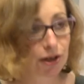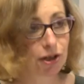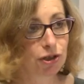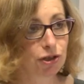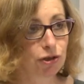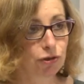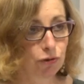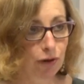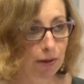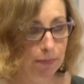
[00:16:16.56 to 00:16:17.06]

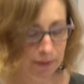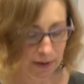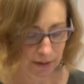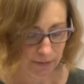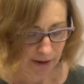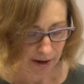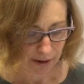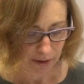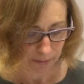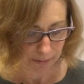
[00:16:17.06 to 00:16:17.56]
Stripped
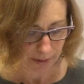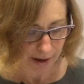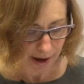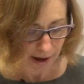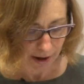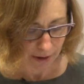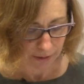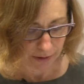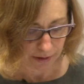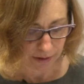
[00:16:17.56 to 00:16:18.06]
of our
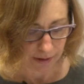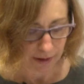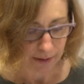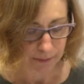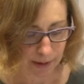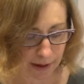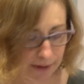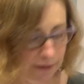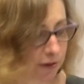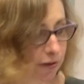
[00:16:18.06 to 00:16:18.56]
power
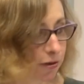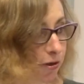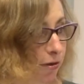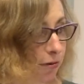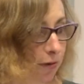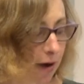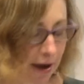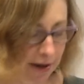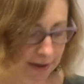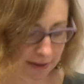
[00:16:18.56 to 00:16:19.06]
by the
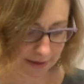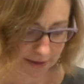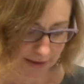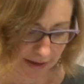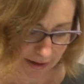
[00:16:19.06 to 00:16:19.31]
new ice